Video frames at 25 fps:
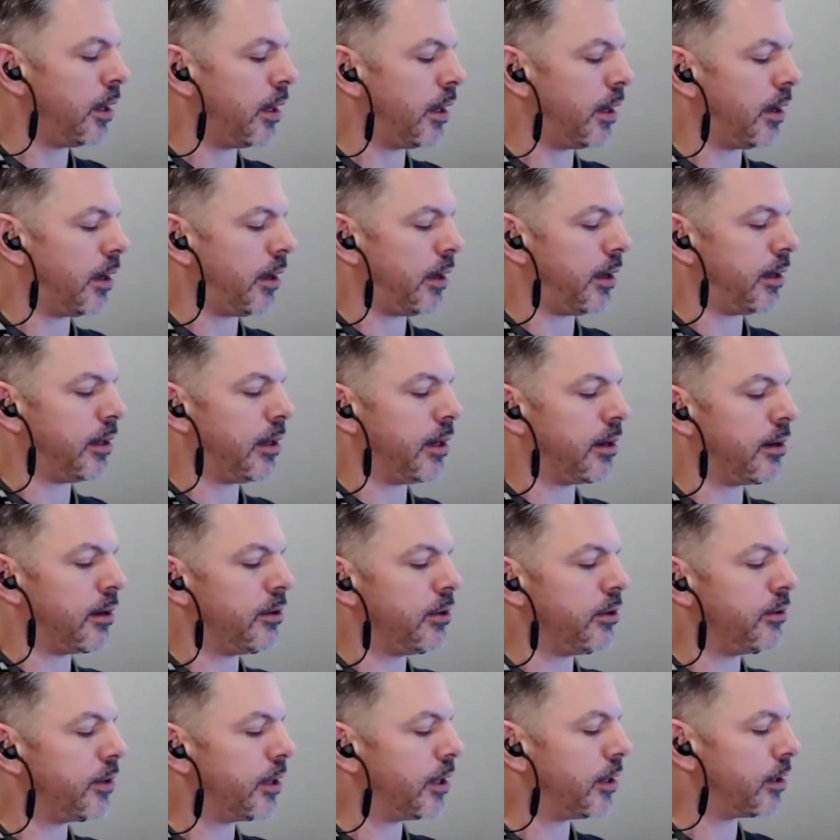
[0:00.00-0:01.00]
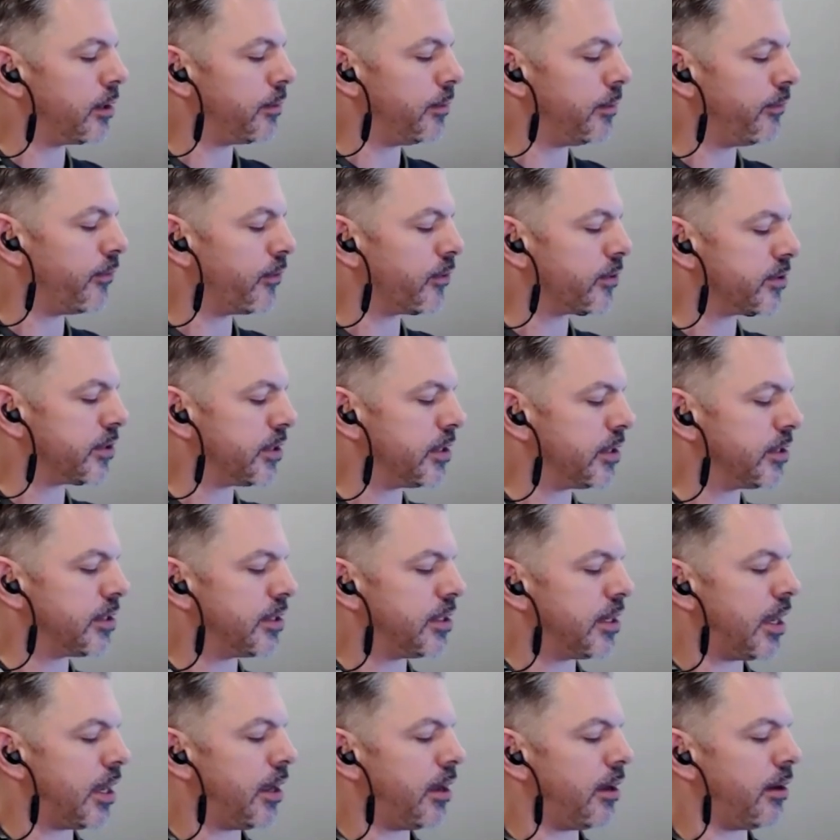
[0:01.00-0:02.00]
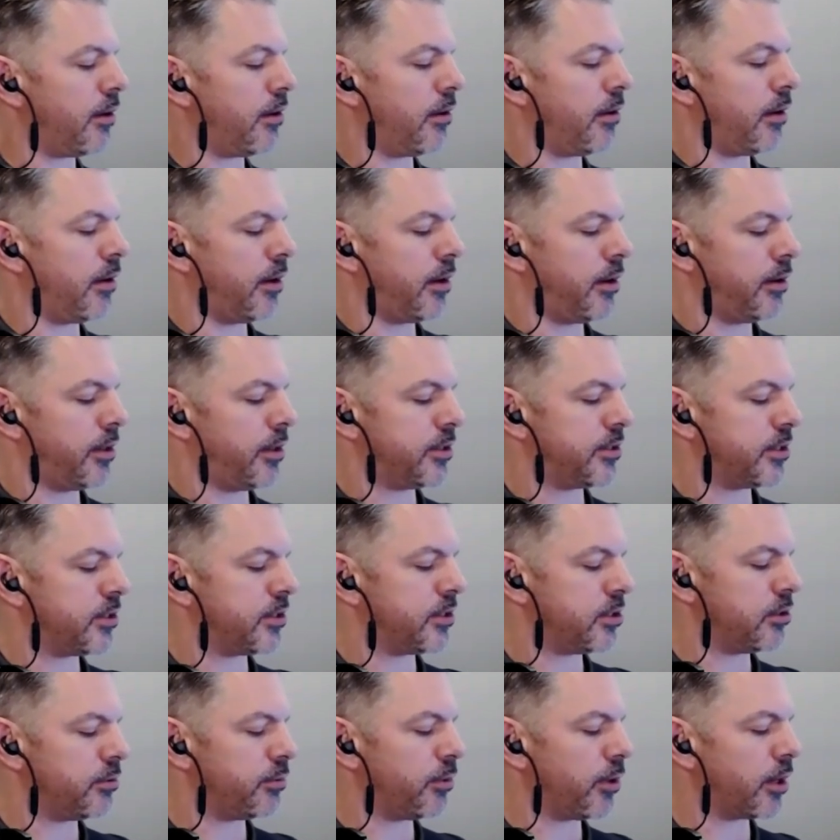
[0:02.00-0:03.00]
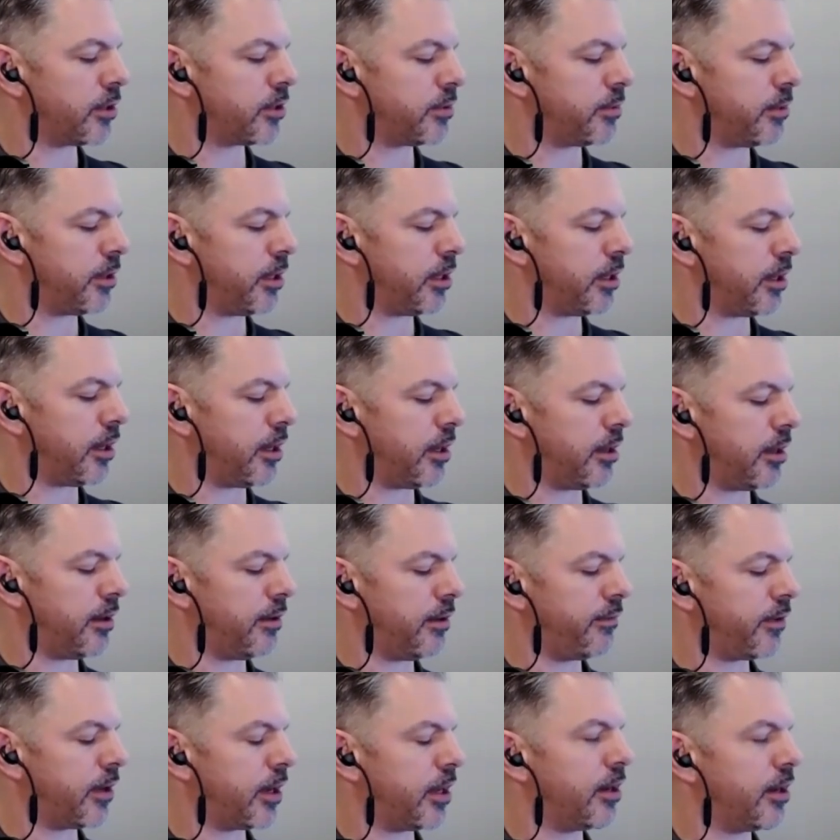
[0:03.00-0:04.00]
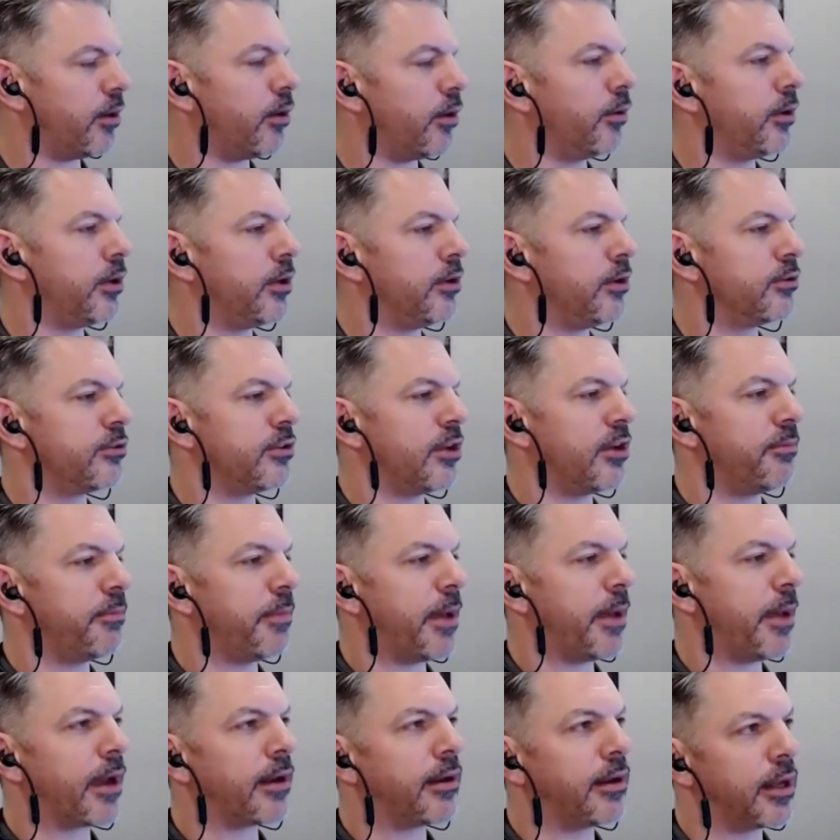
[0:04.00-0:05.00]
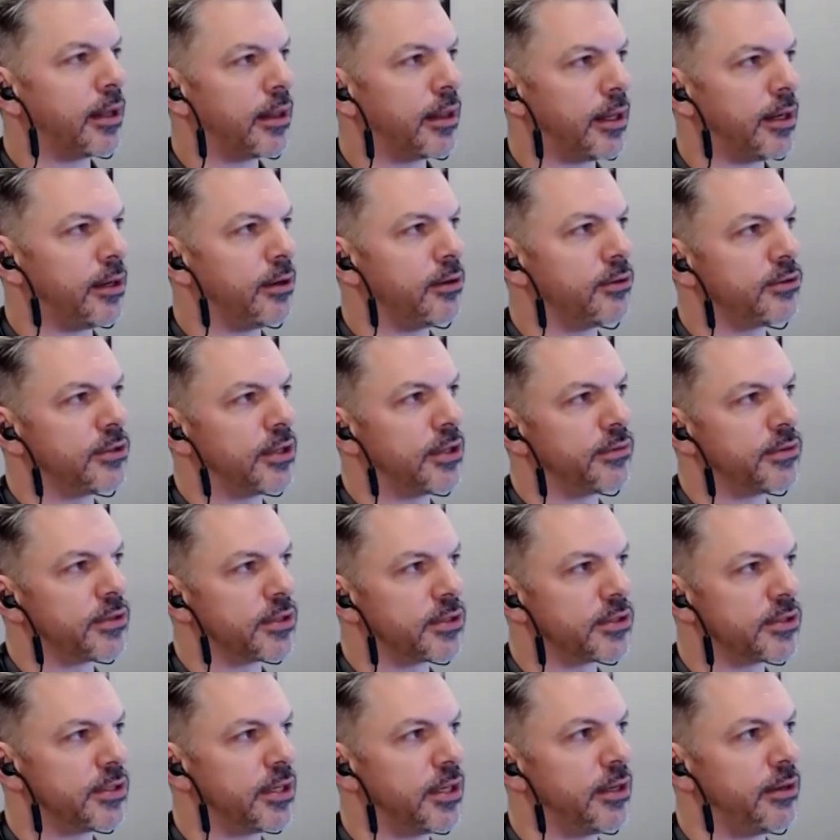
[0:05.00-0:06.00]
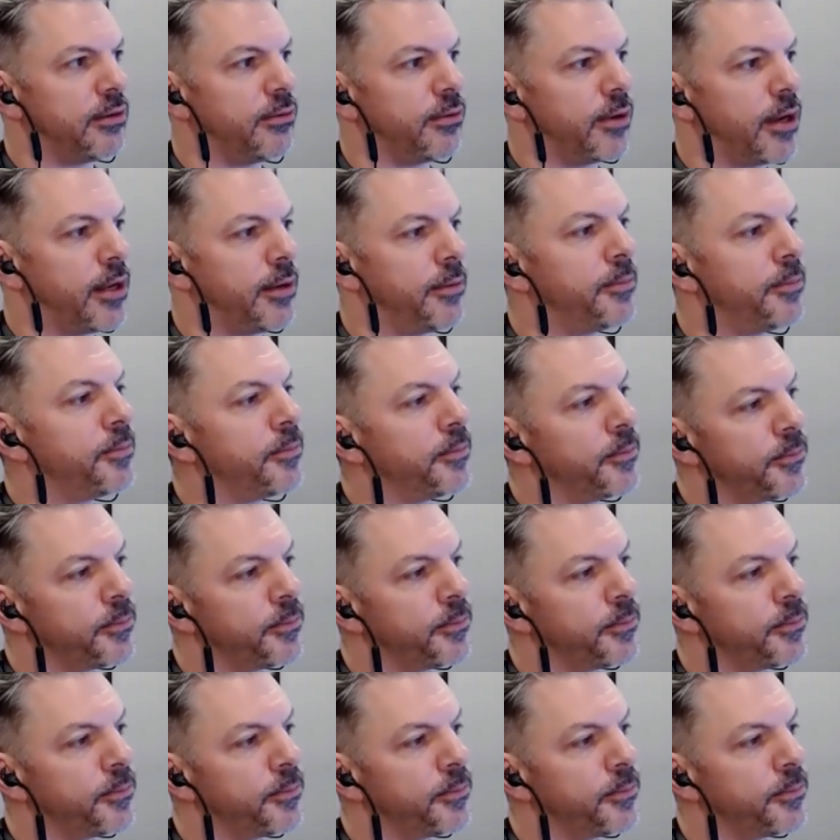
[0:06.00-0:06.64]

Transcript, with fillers: Uh, and Garen, you and I are going to be focusing today on this issue you brought to me of kind of holding yourself back, not letting yourself succeed, right?